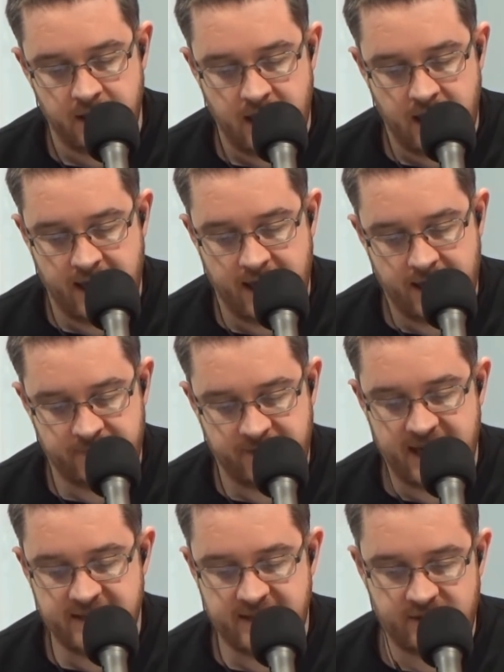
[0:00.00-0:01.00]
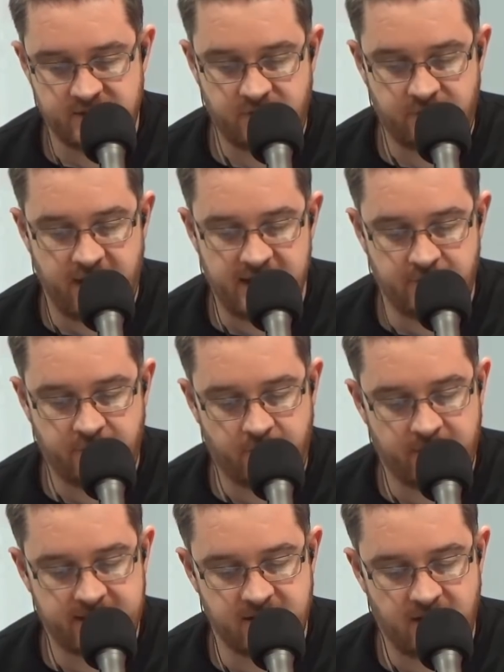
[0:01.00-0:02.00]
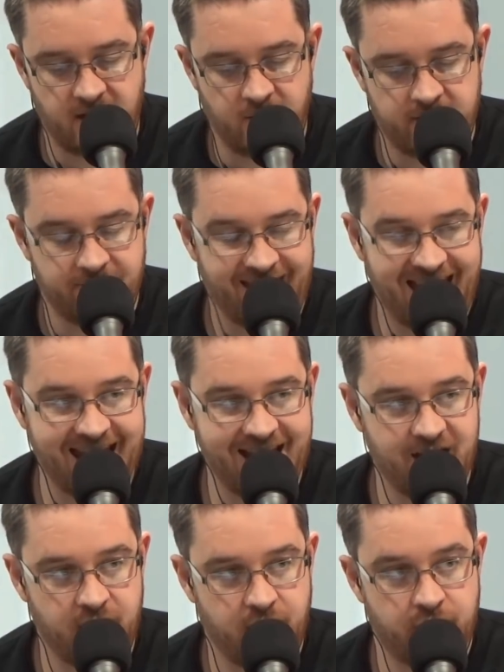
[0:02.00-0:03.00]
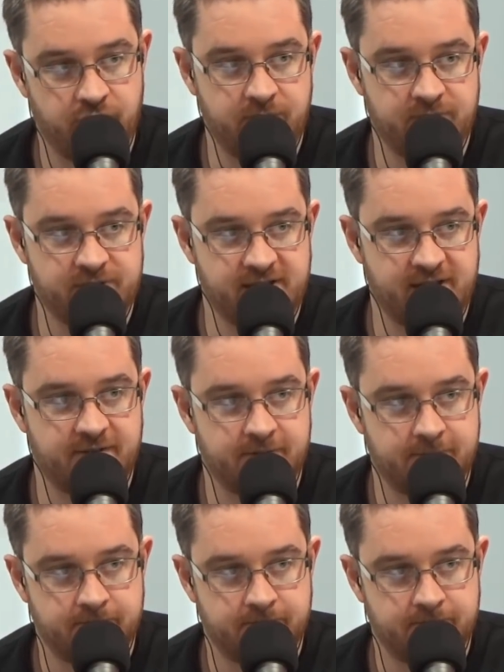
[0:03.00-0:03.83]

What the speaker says: And takedowns defended for Max Holloway, 83%.